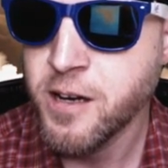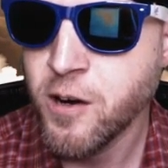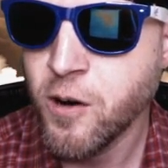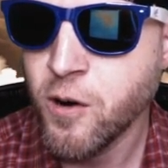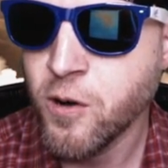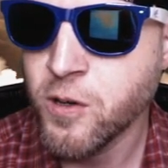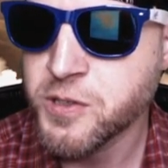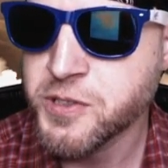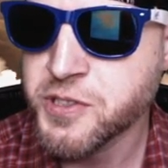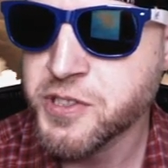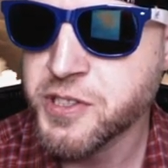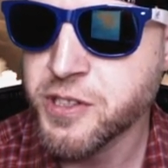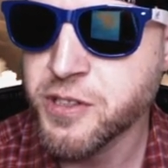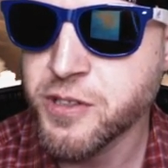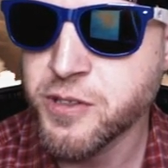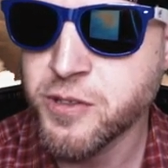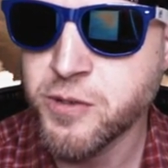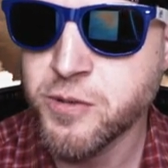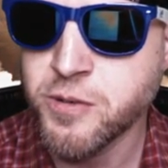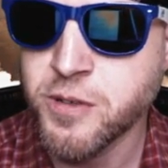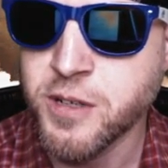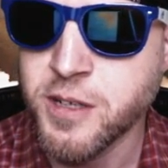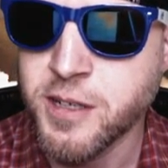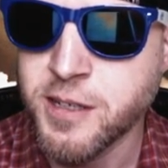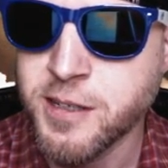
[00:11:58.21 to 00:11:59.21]

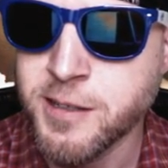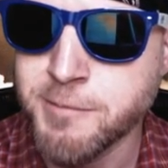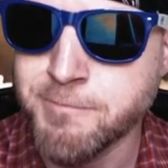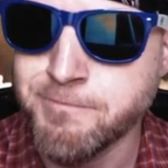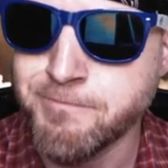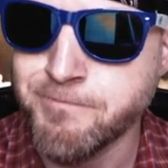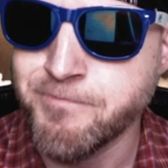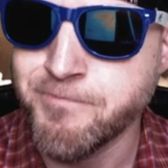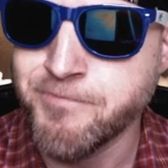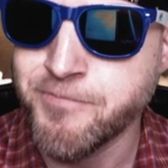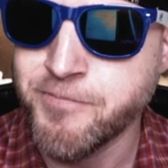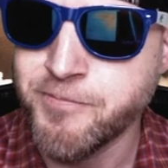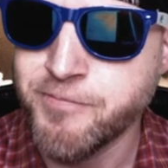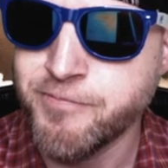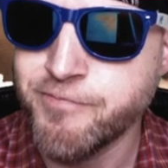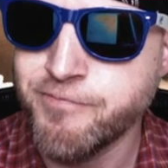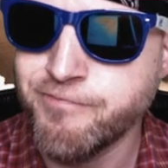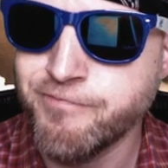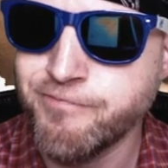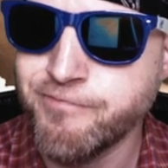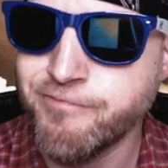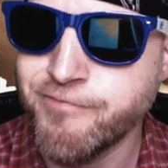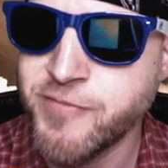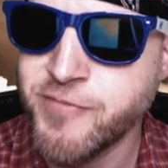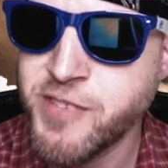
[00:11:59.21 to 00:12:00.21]
Also,
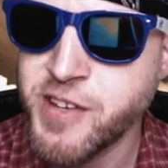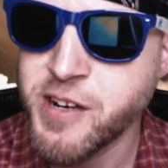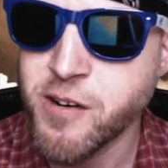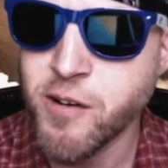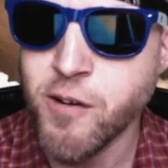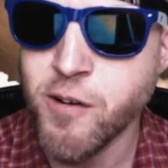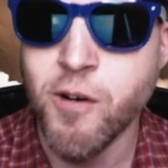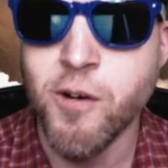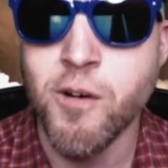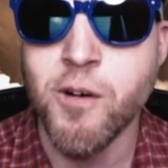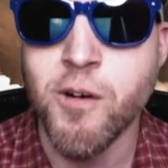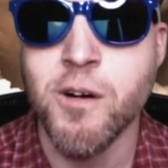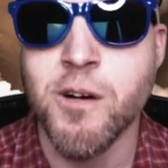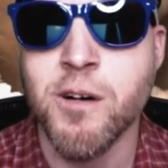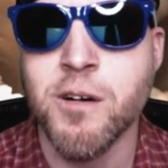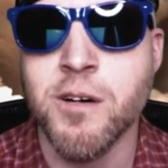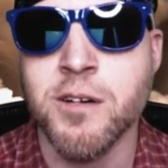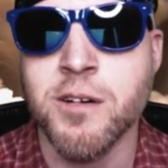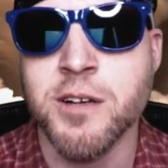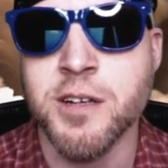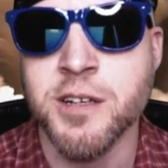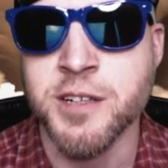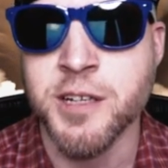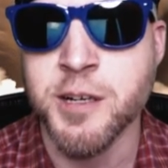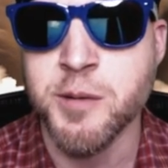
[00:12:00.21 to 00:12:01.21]
there
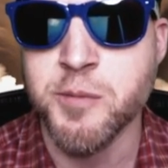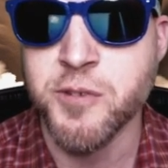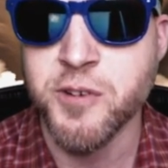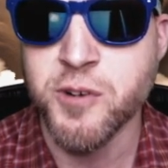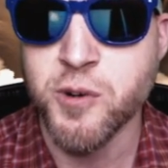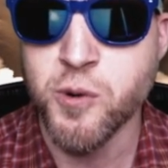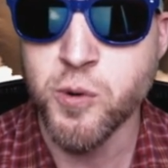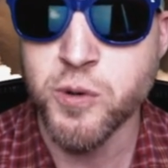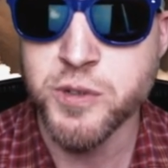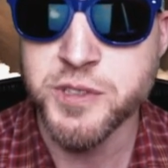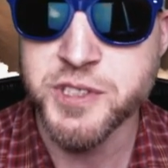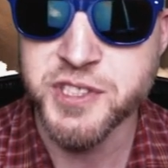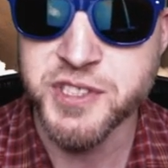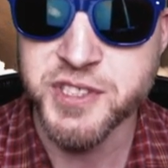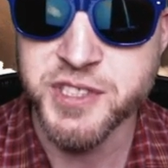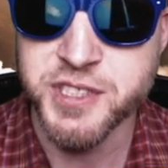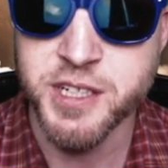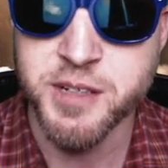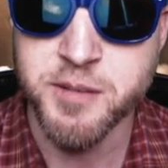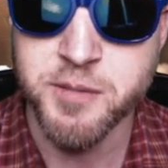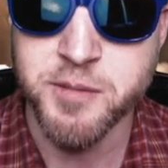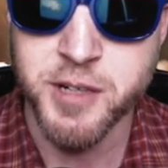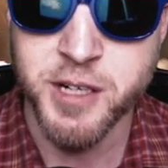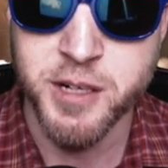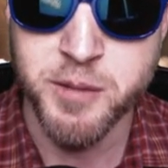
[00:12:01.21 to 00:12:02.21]
are a number of courses
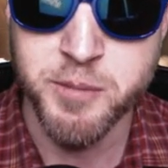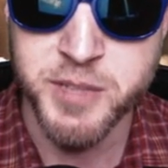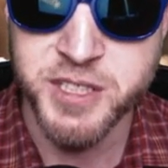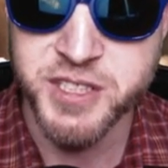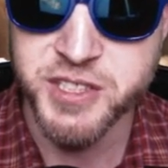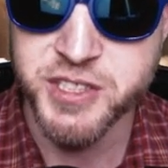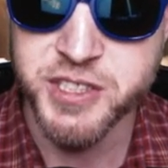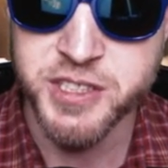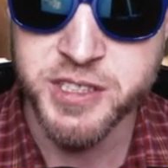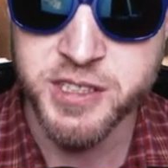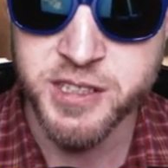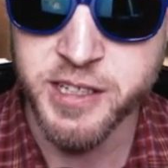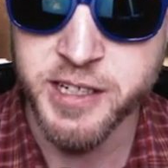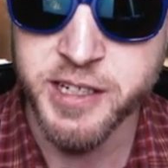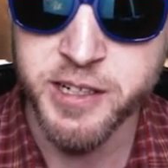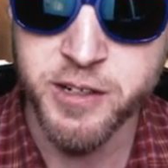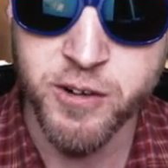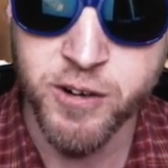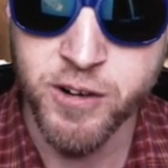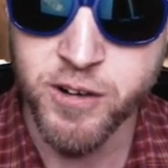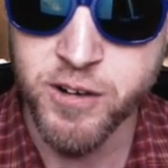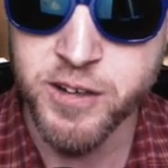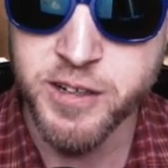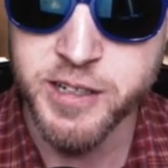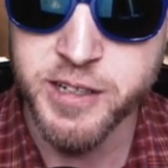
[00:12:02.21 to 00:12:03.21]
that I'm going to mention later
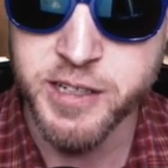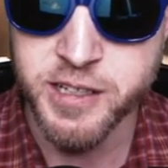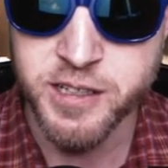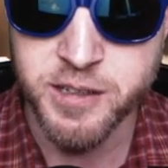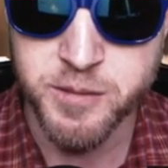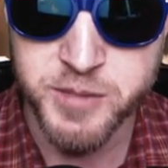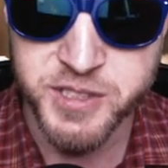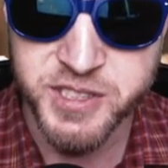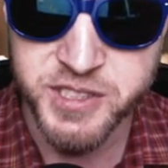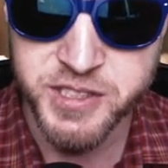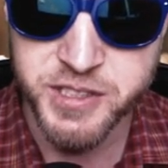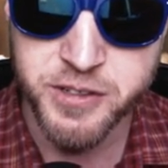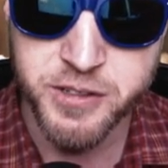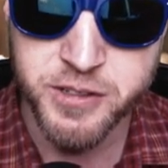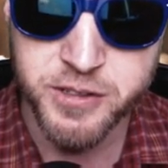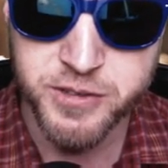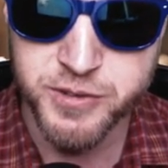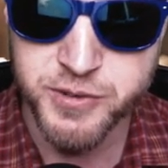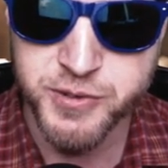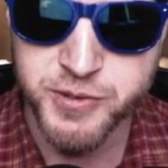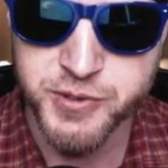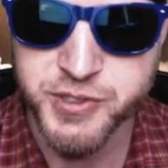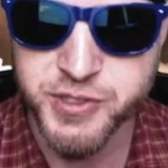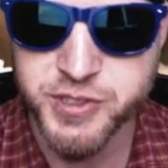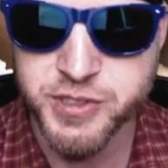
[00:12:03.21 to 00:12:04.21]
on in the
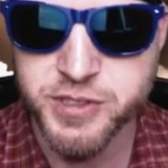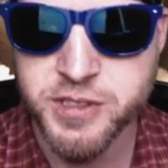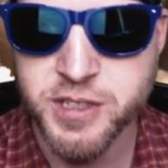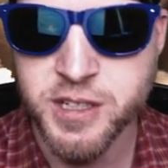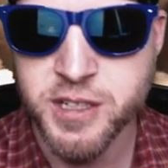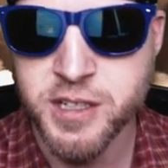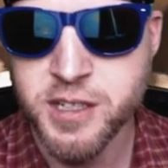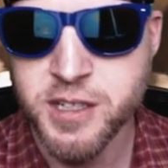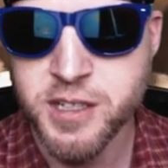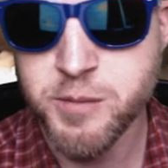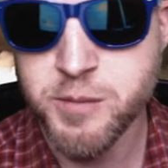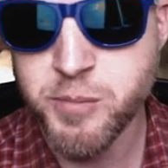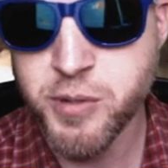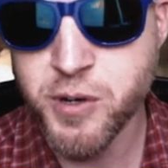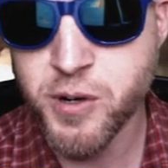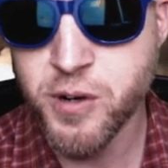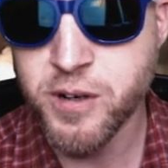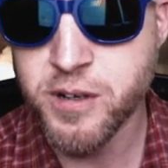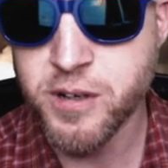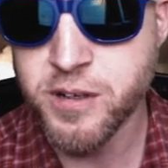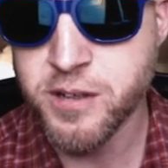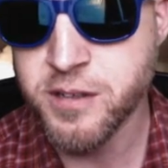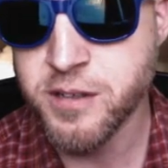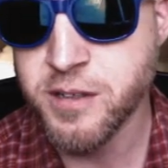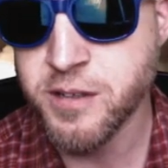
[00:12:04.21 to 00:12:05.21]
materials
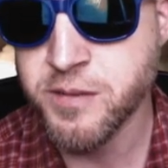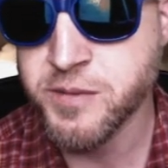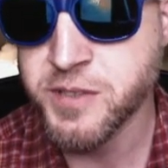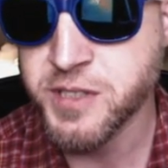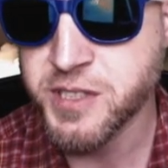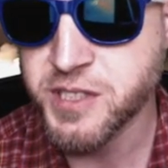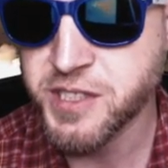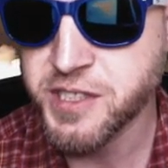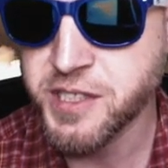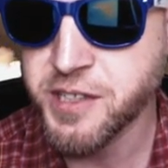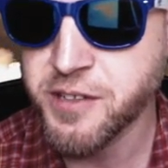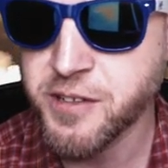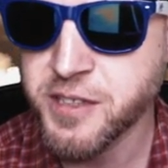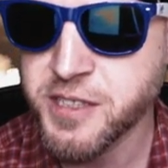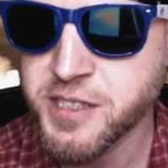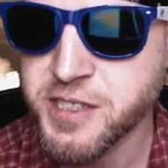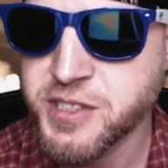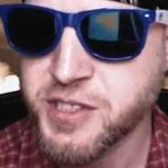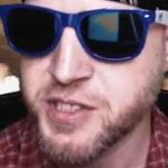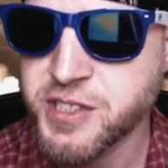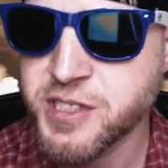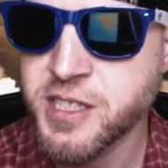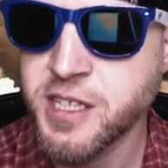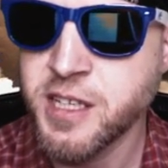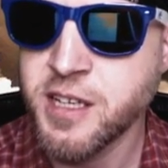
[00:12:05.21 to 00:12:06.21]
part of this
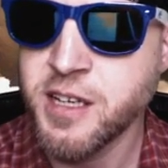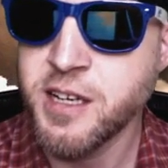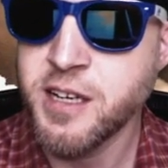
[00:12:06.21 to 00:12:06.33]
series.